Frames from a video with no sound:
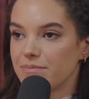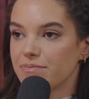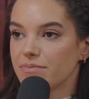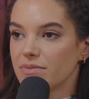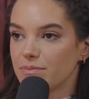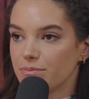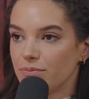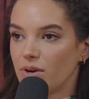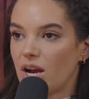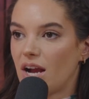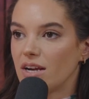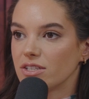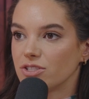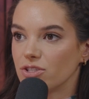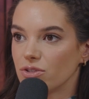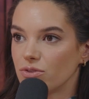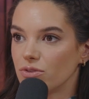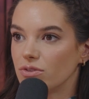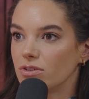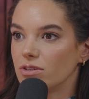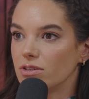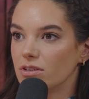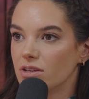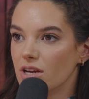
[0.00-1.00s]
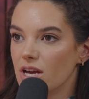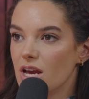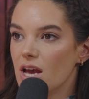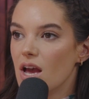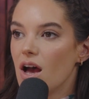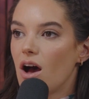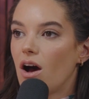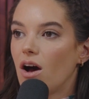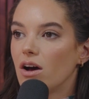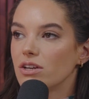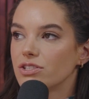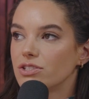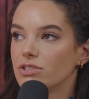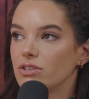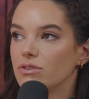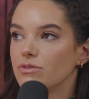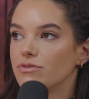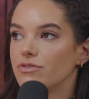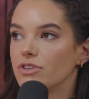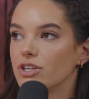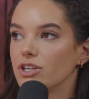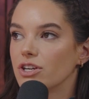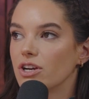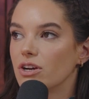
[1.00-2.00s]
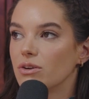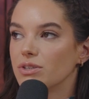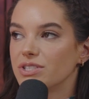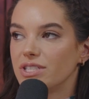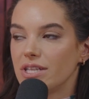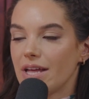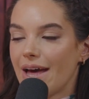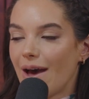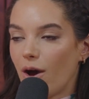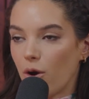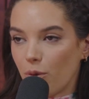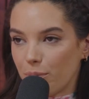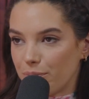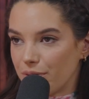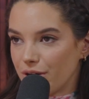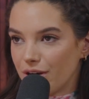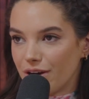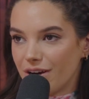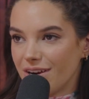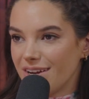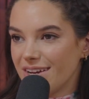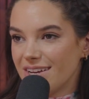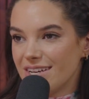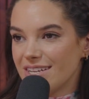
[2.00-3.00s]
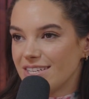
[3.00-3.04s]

Practical. Also, Virgo is the helper.